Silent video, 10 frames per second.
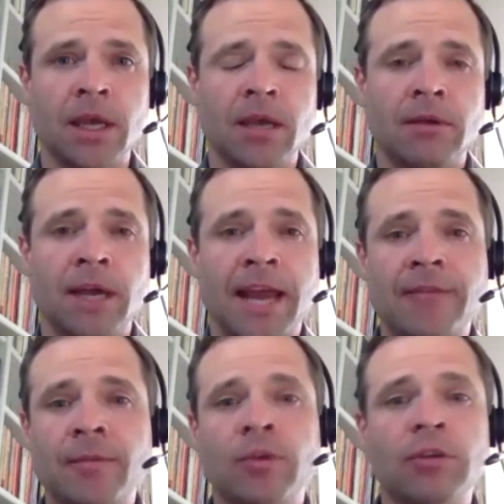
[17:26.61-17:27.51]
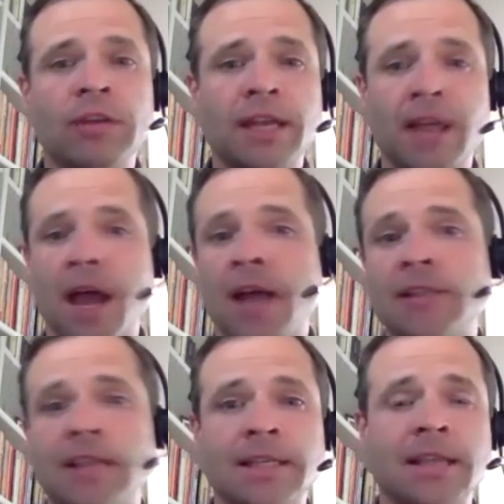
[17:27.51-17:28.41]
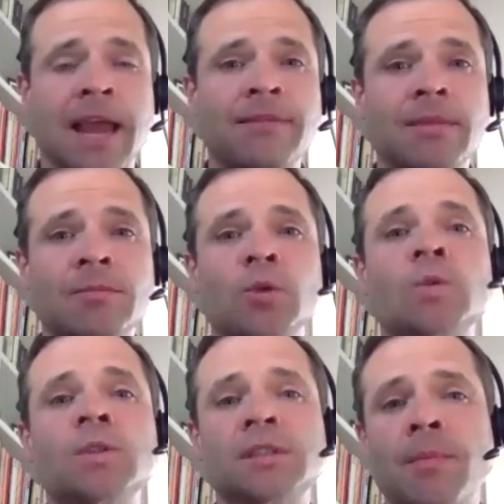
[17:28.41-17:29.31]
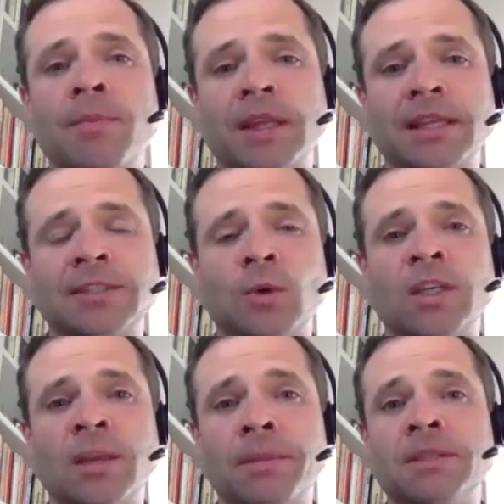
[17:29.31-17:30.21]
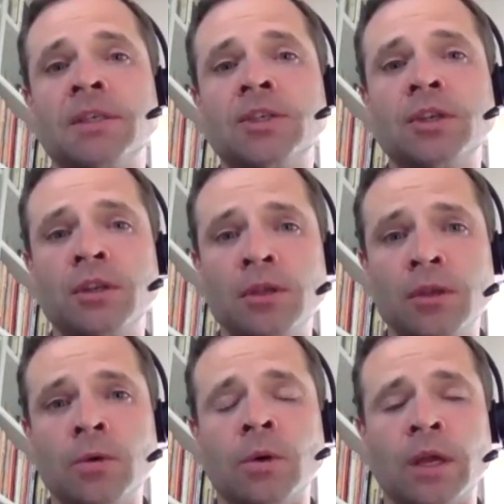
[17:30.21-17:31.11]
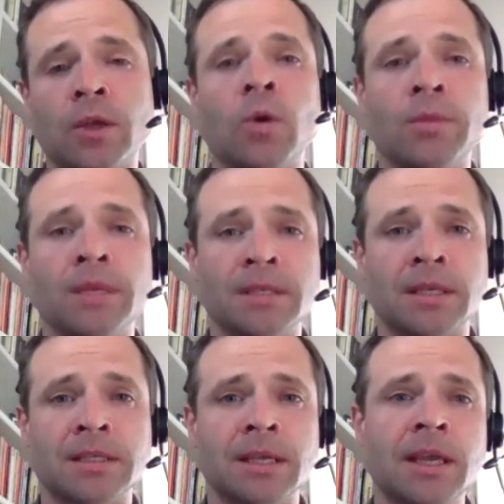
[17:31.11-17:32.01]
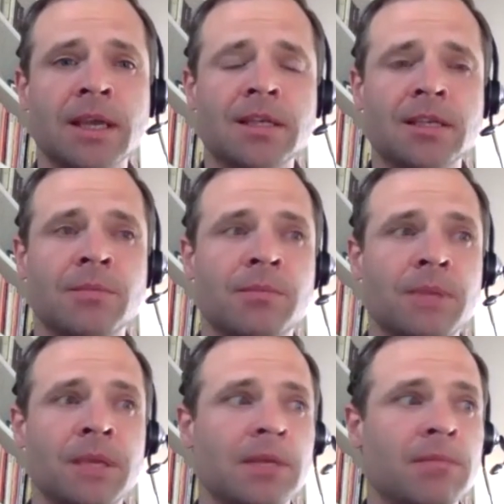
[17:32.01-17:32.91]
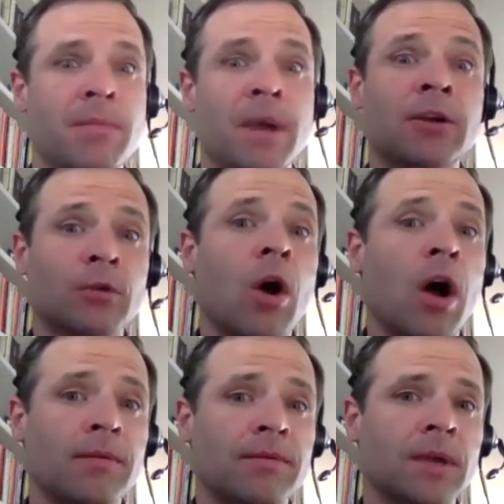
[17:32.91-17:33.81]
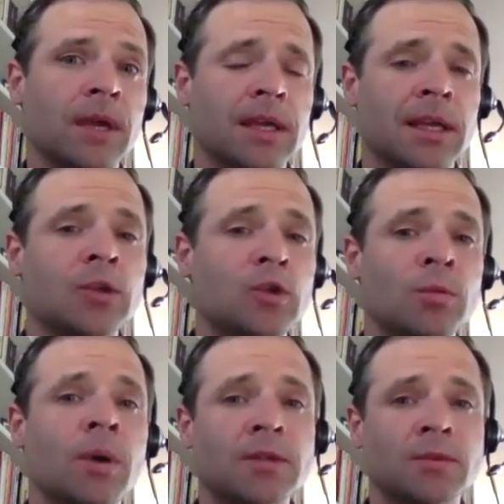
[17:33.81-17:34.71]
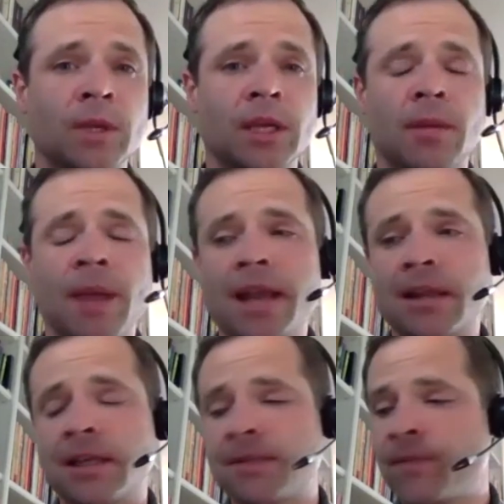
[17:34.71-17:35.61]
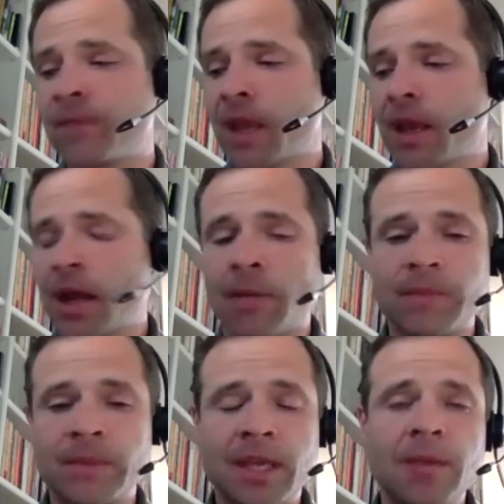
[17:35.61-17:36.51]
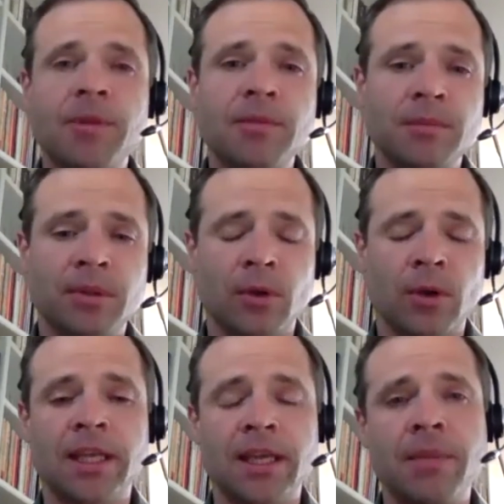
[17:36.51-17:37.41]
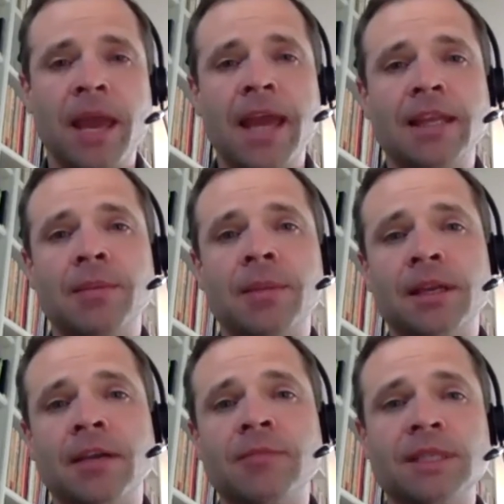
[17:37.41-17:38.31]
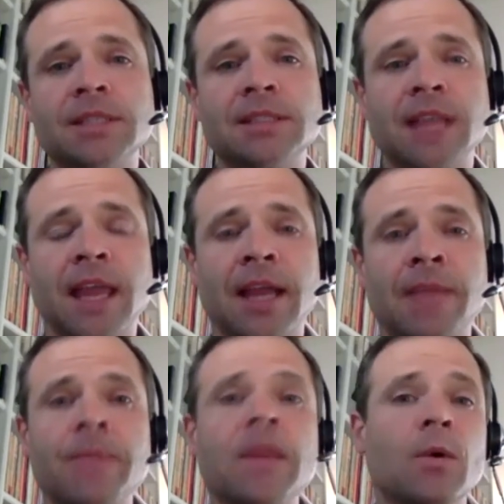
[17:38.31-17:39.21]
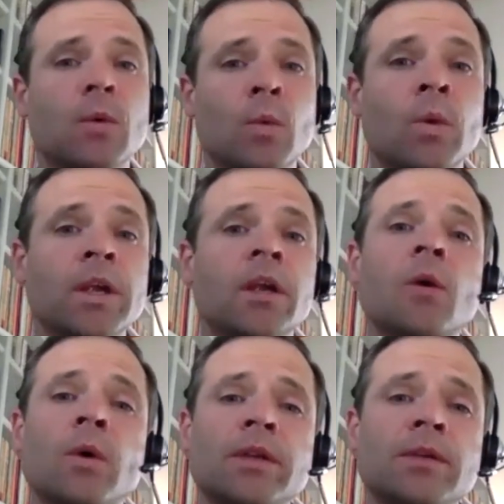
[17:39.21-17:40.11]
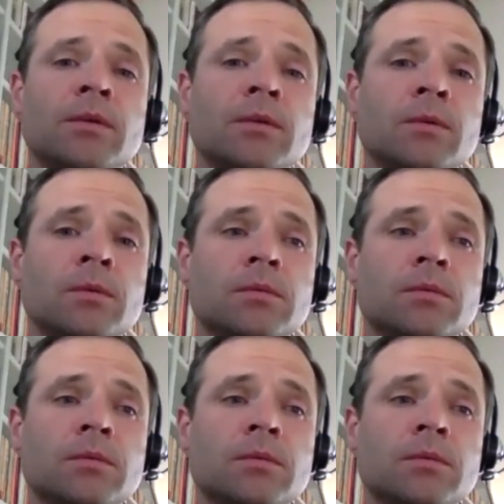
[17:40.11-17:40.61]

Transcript: right? Have them create content, have them do something that's going to position you and your business to be better off in two months when we come out of this. Um, keep them employed, keep paying them. And the government is saying, we are going to